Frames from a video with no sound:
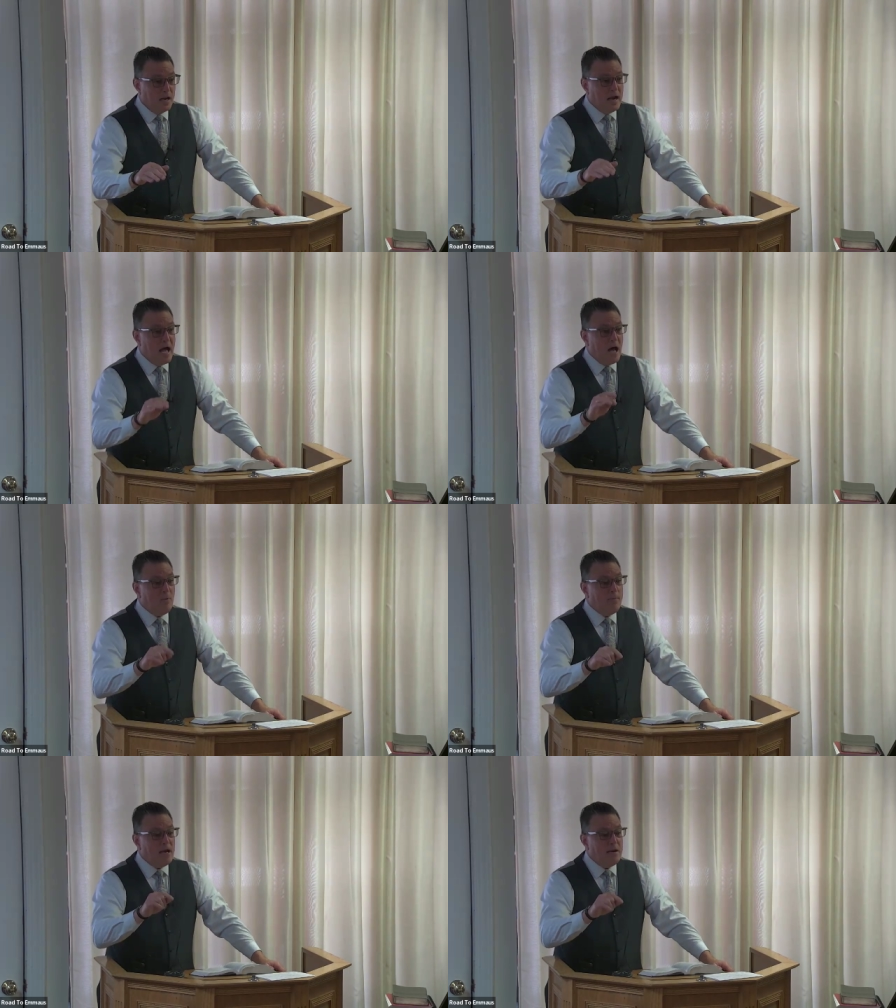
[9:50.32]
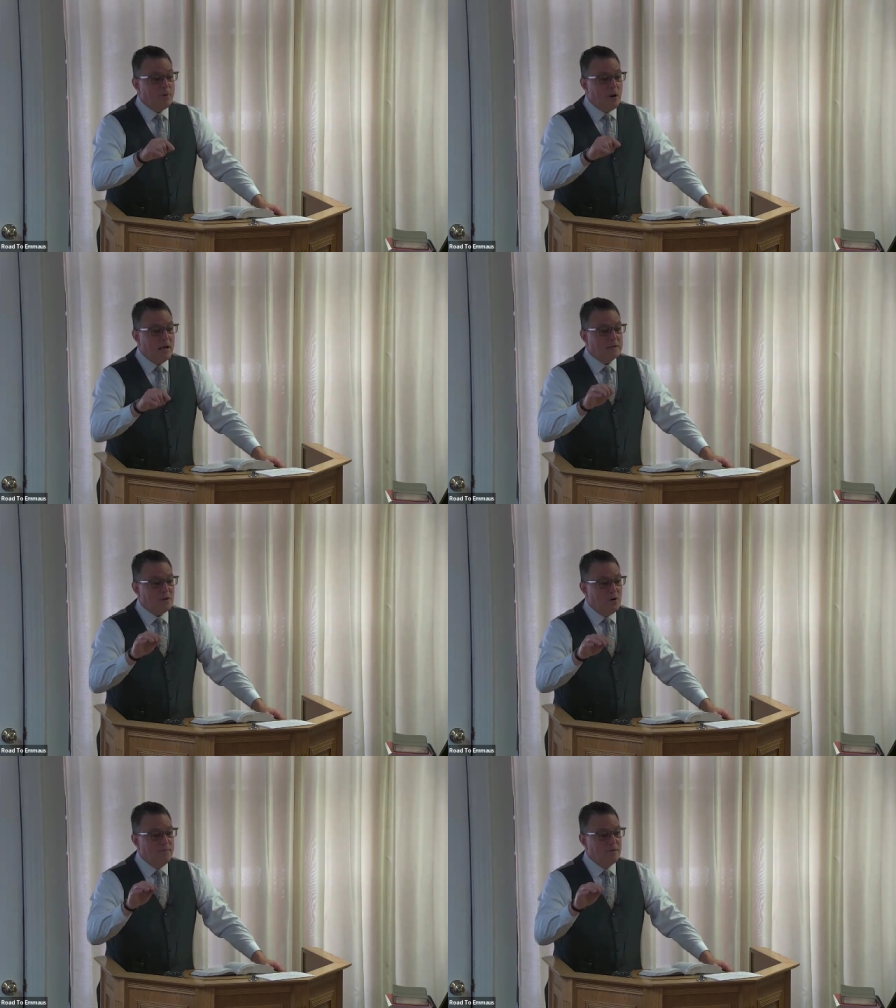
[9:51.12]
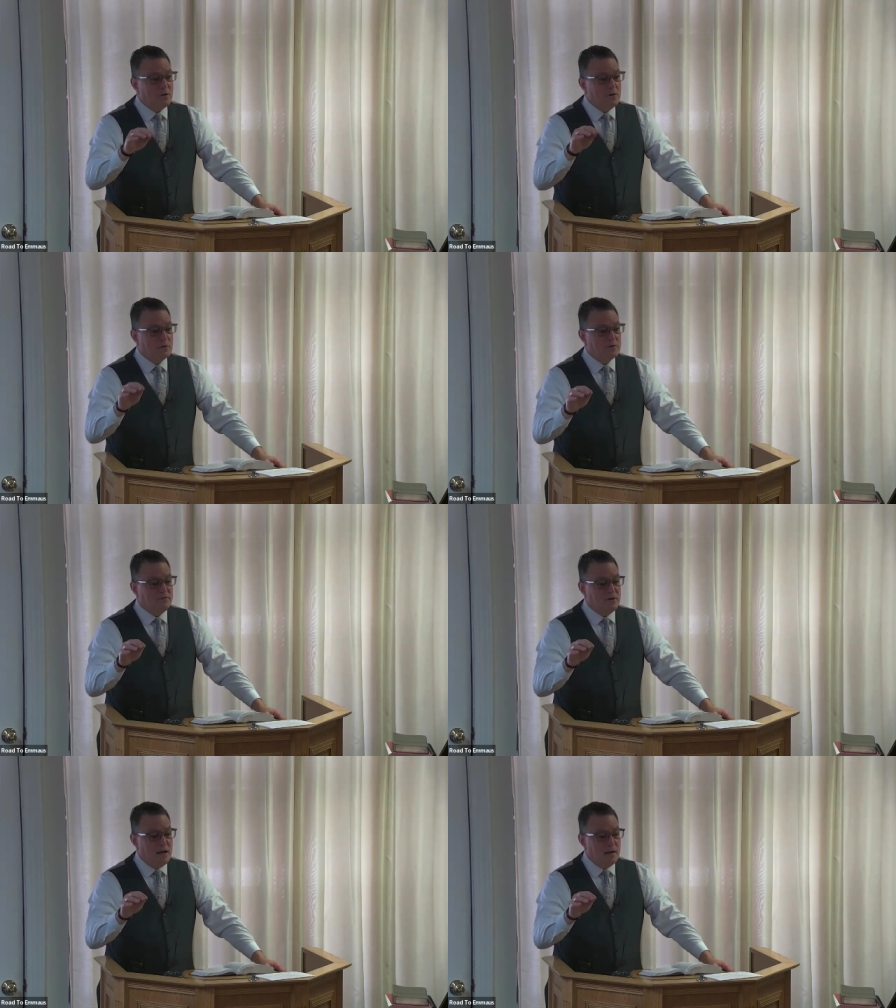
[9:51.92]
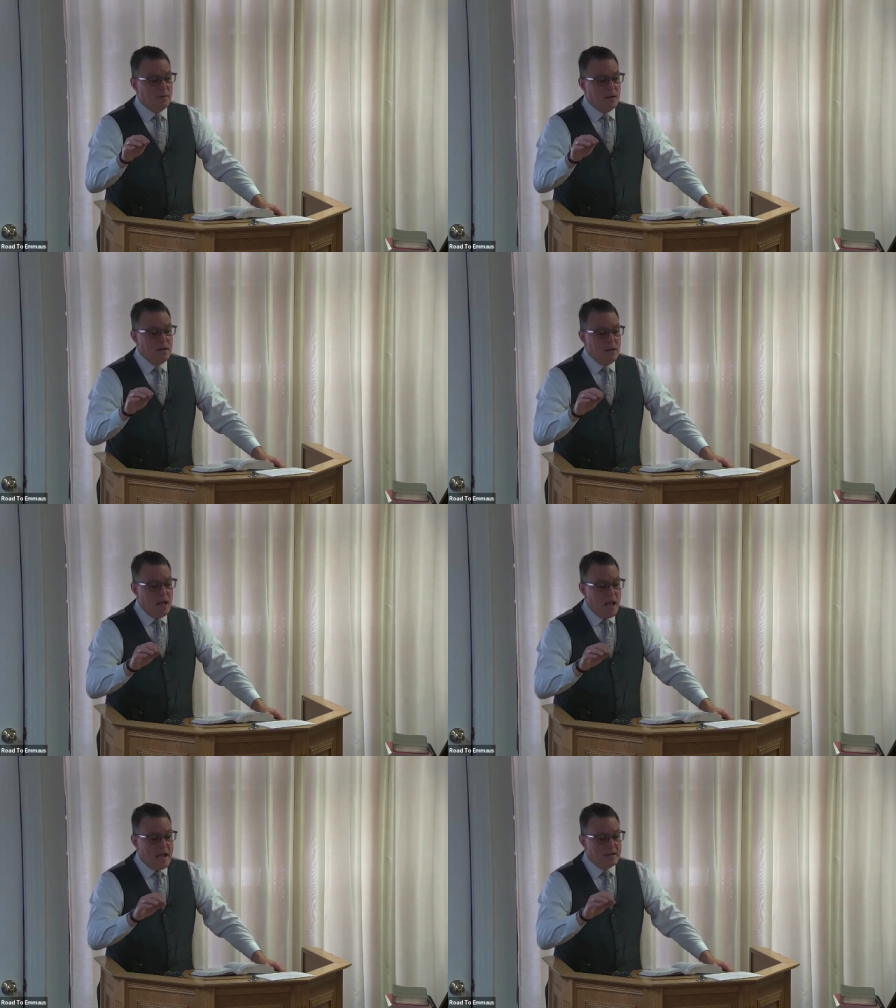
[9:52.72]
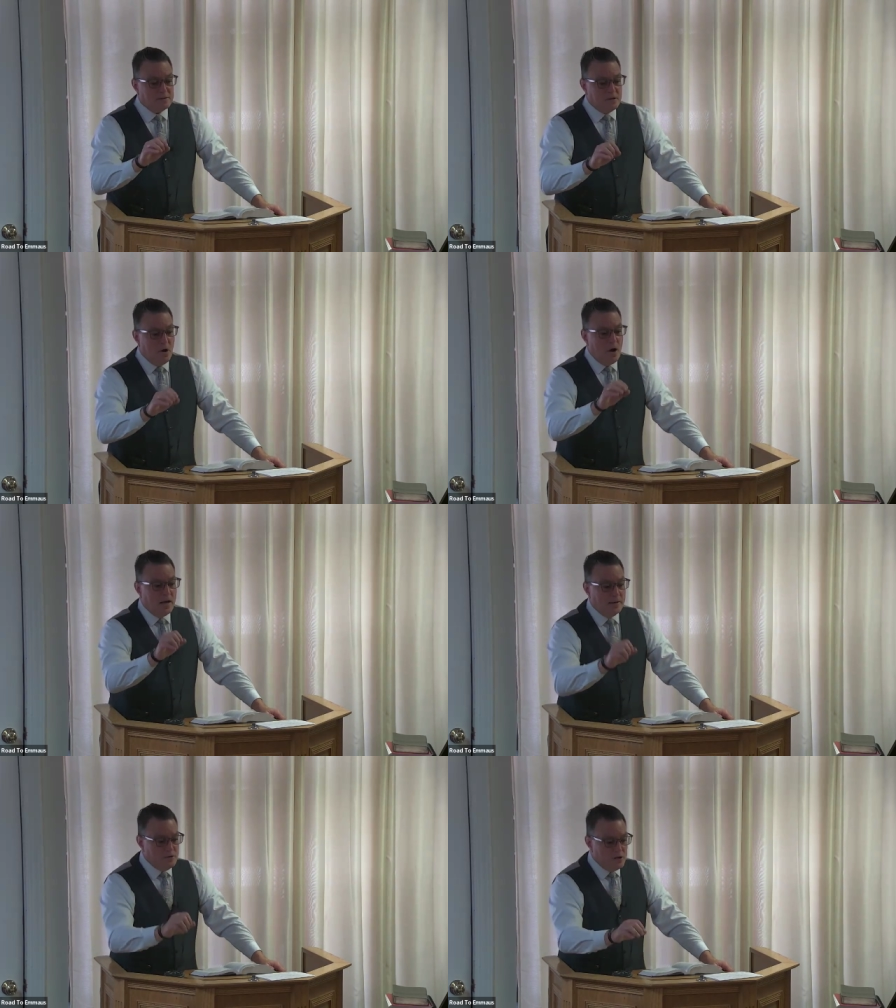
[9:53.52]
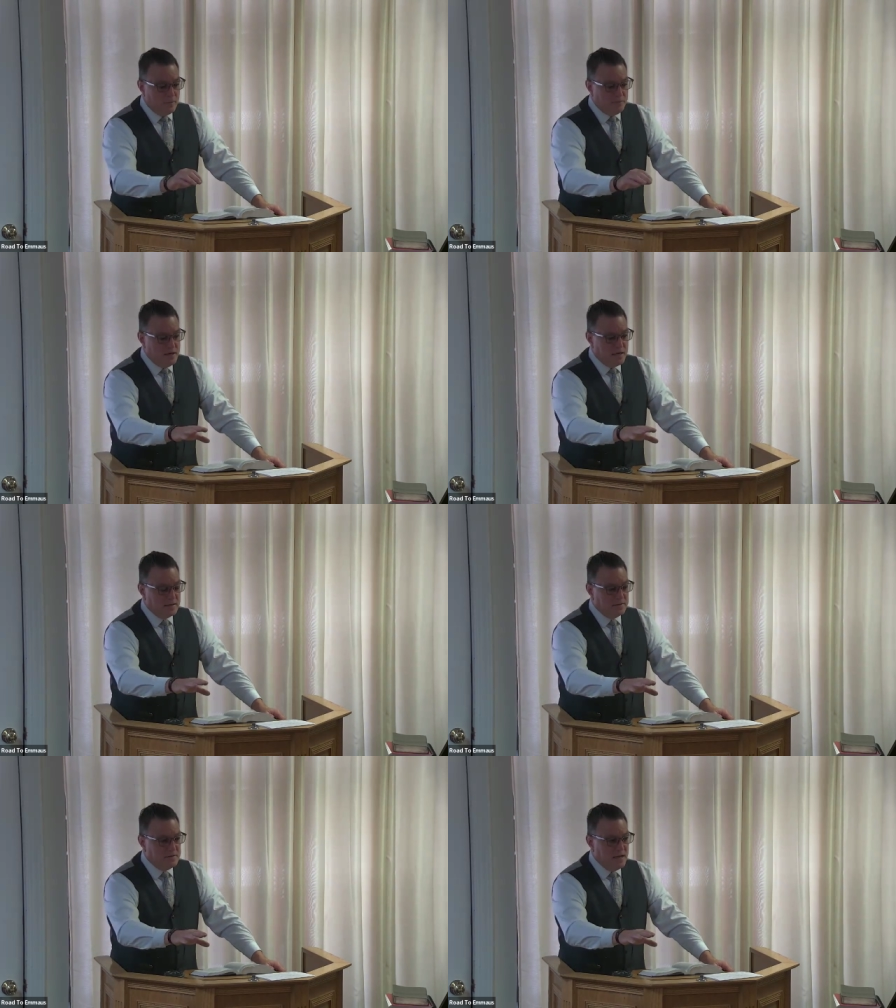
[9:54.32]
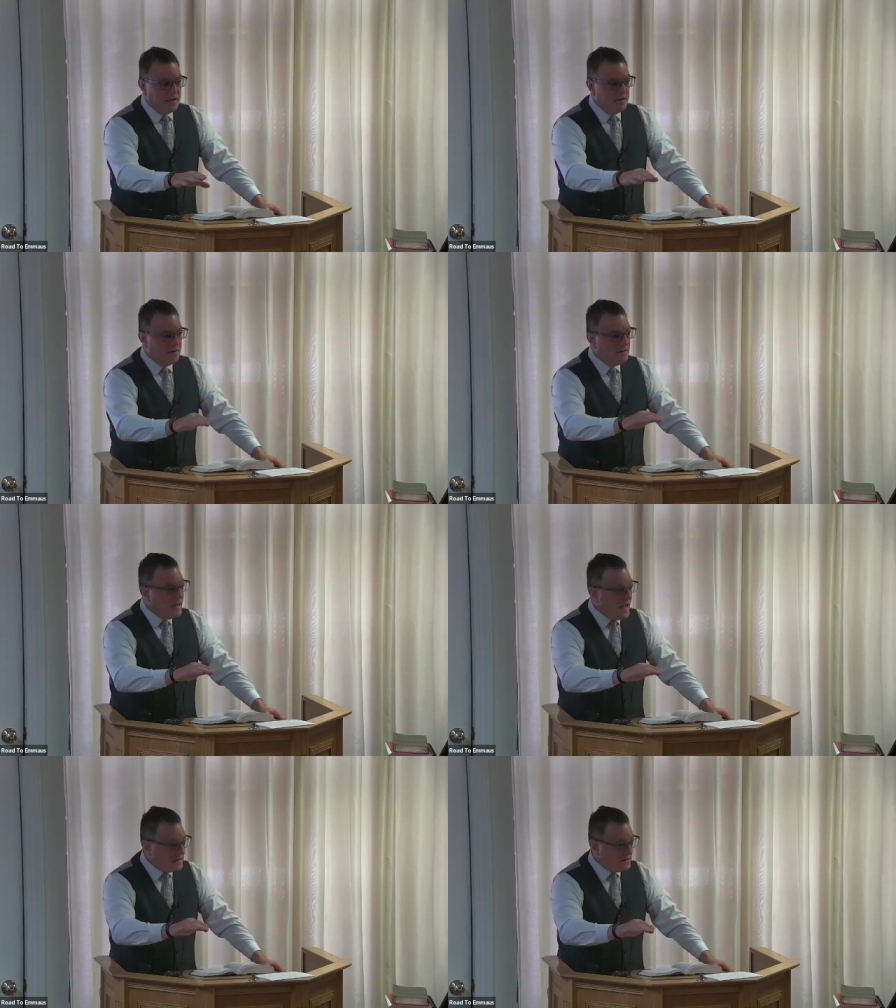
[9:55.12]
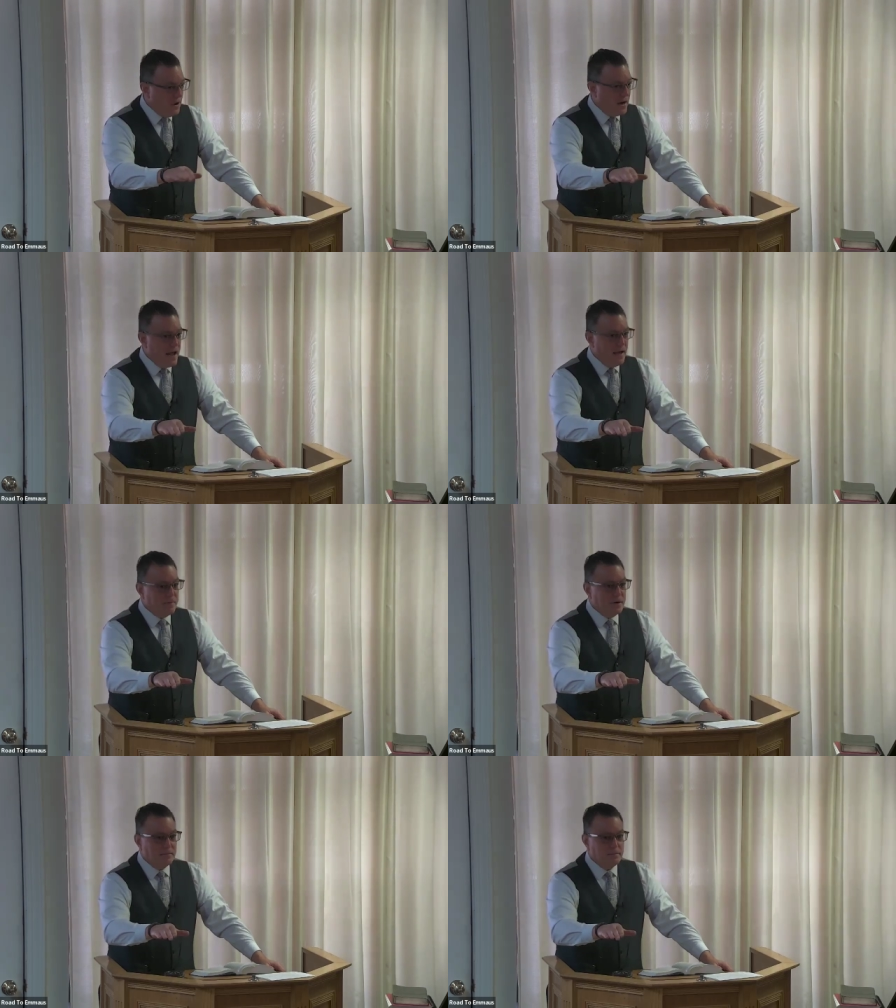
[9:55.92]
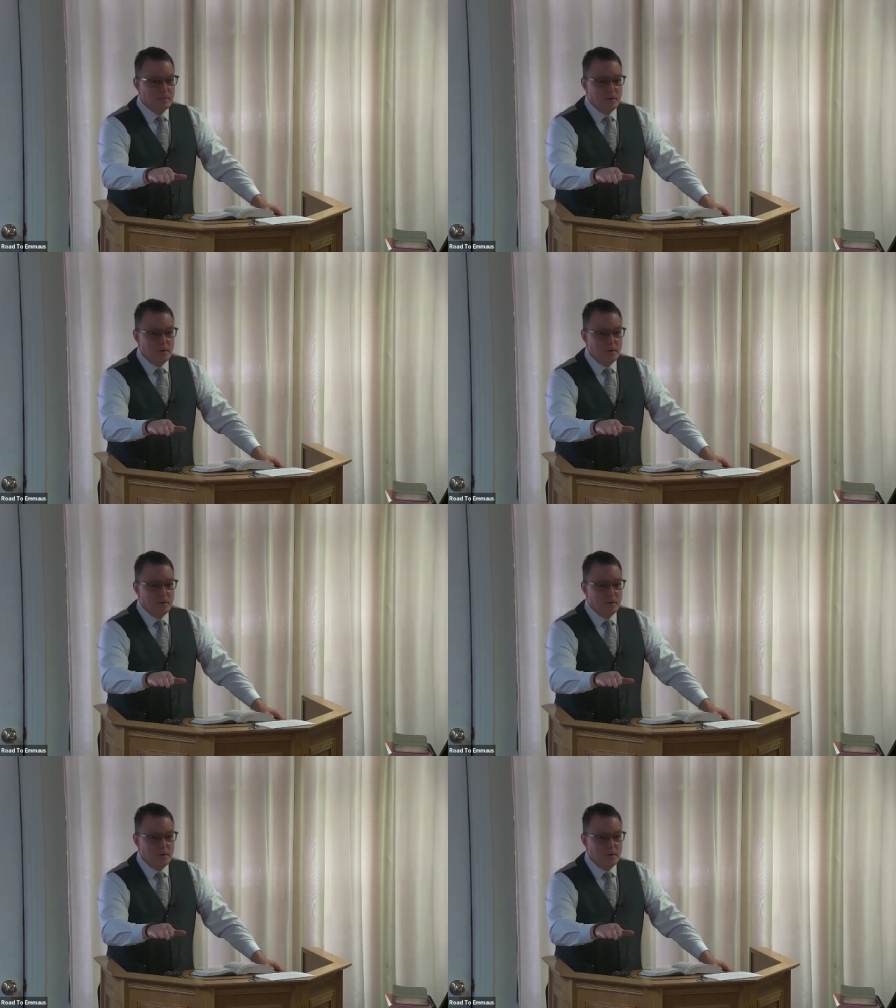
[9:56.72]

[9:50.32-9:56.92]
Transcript: And how many plots over the course of time has God jumped in and said, it's not happening?